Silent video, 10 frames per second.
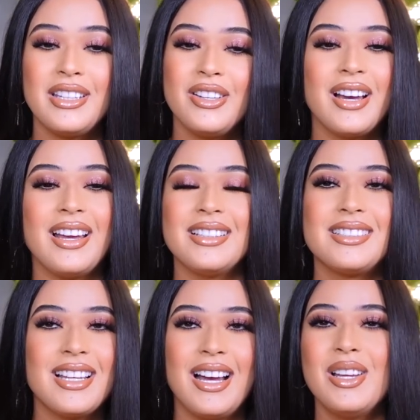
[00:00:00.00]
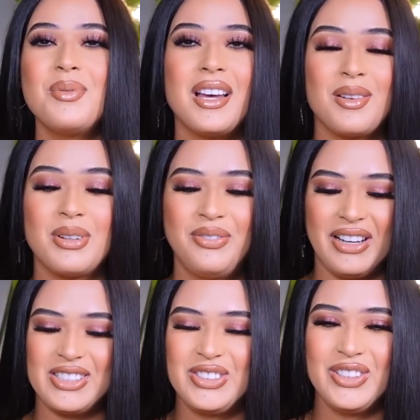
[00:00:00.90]
You guys, I am not a
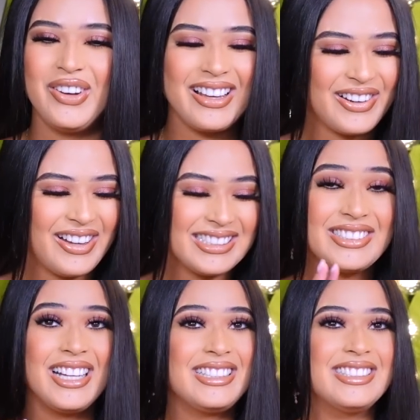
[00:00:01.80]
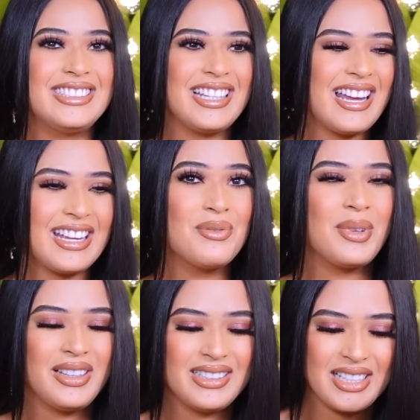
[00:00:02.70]
professional at all. As you guys can see, I can
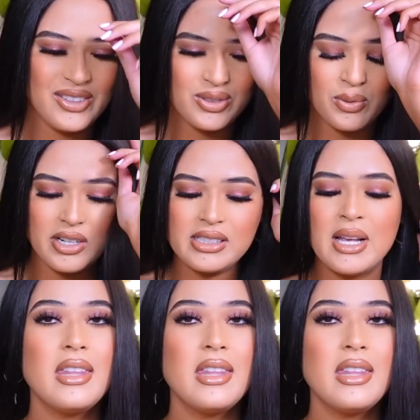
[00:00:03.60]
barely say those words.